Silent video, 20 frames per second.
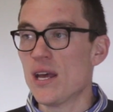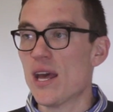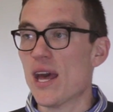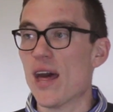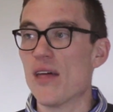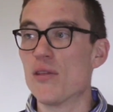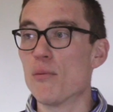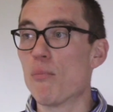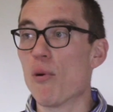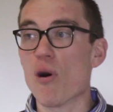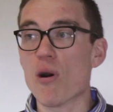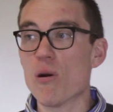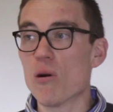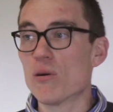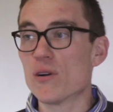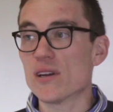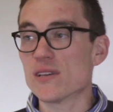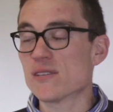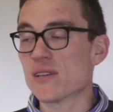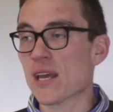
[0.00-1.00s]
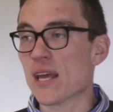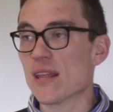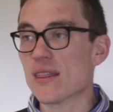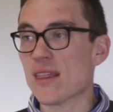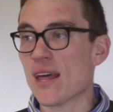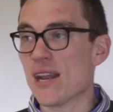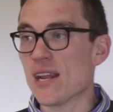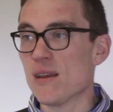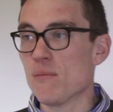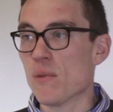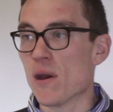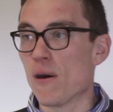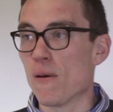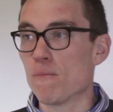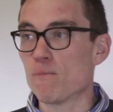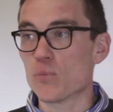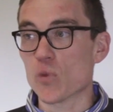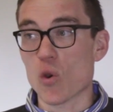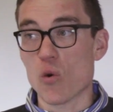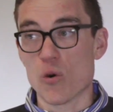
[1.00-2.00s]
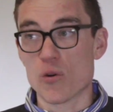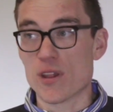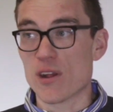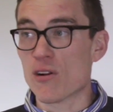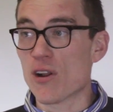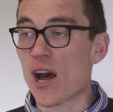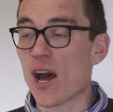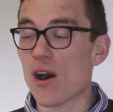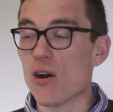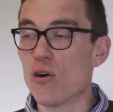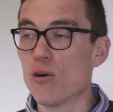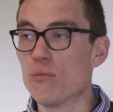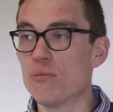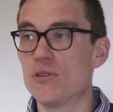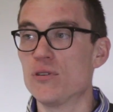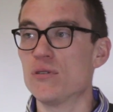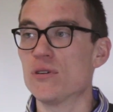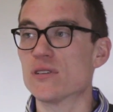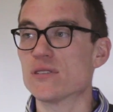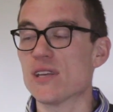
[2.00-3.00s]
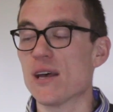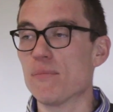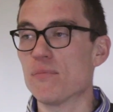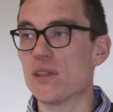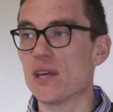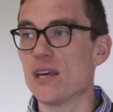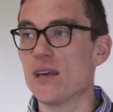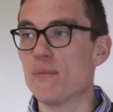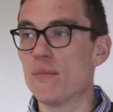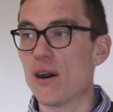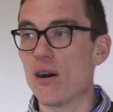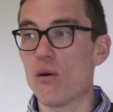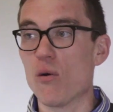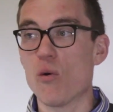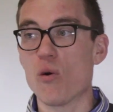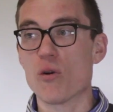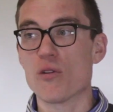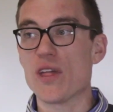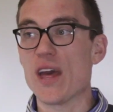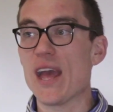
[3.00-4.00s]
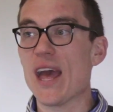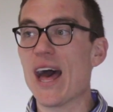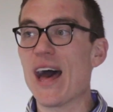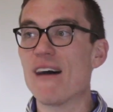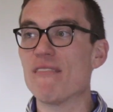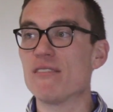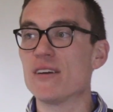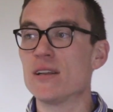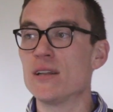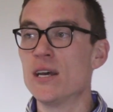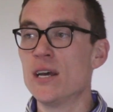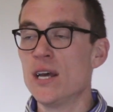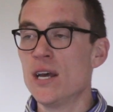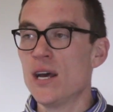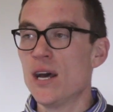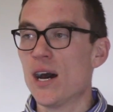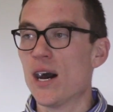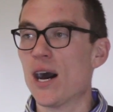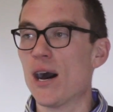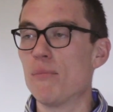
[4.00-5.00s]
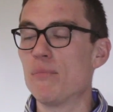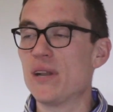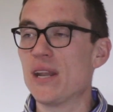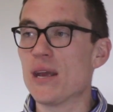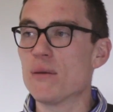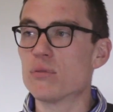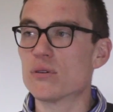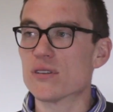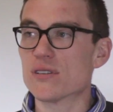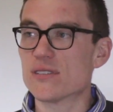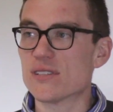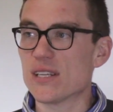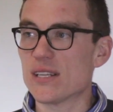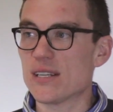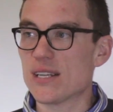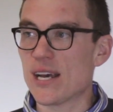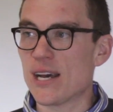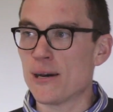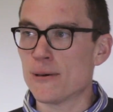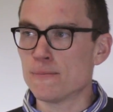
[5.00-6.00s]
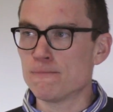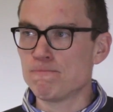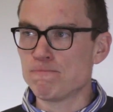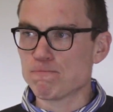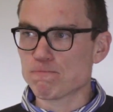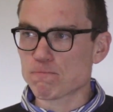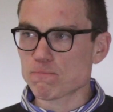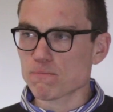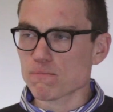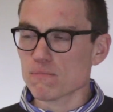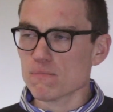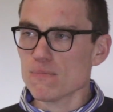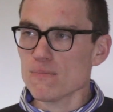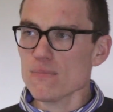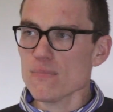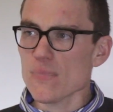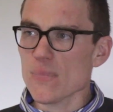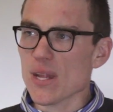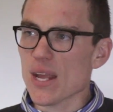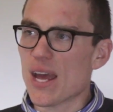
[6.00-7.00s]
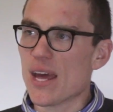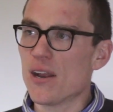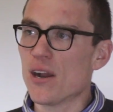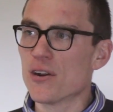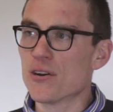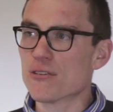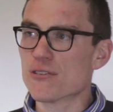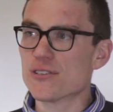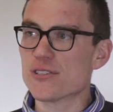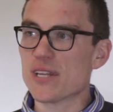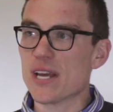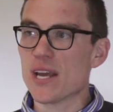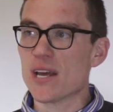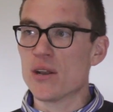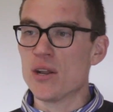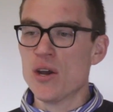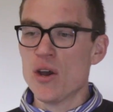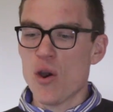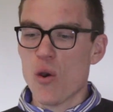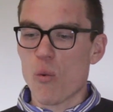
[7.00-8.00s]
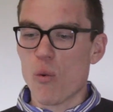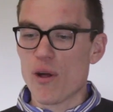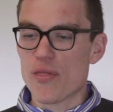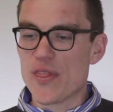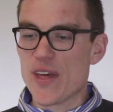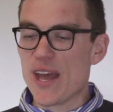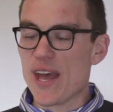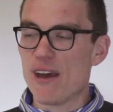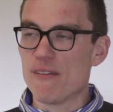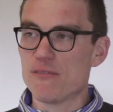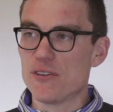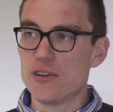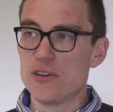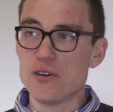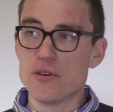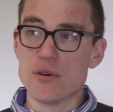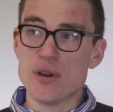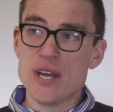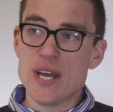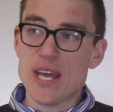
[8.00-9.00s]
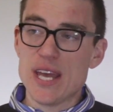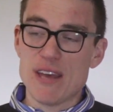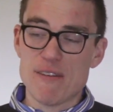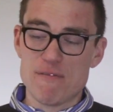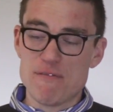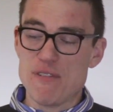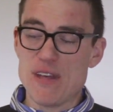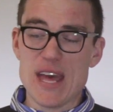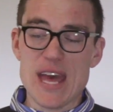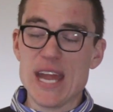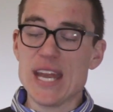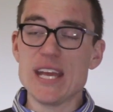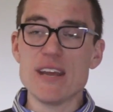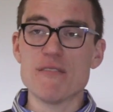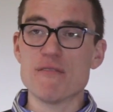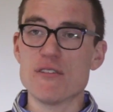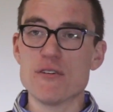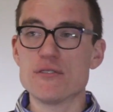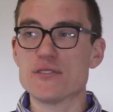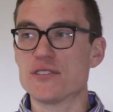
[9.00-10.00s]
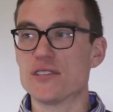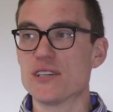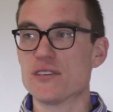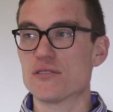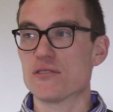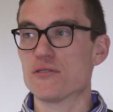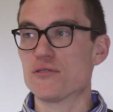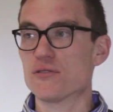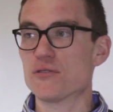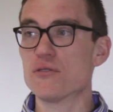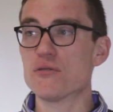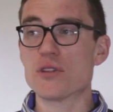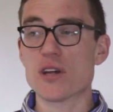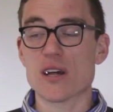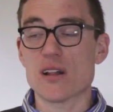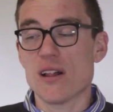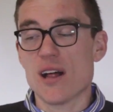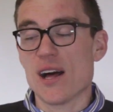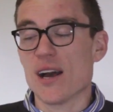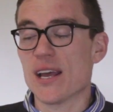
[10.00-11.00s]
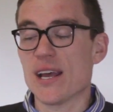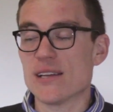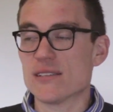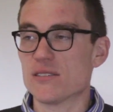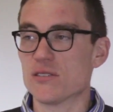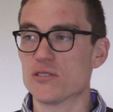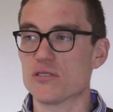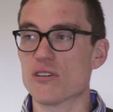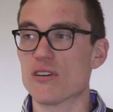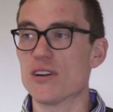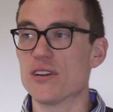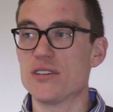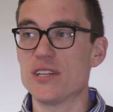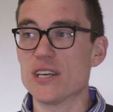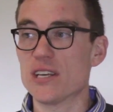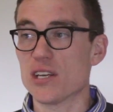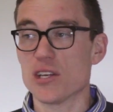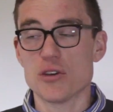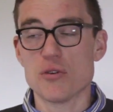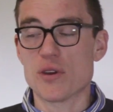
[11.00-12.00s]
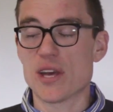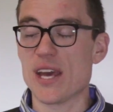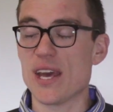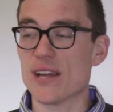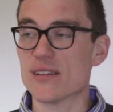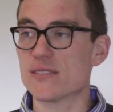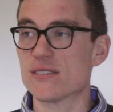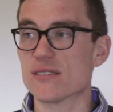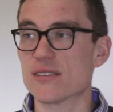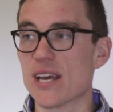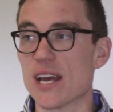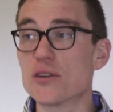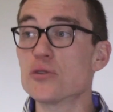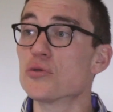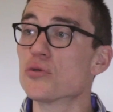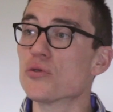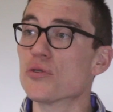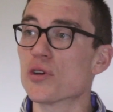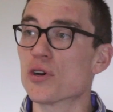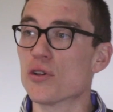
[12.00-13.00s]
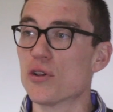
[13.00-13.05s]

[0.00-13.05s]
and the borrower doesn't get that email, or they're not home to accept the email, or they haven't been able to sit down and understand what they have to do. If any of those things are true, the clock hasn't started ticking. You can't schedule the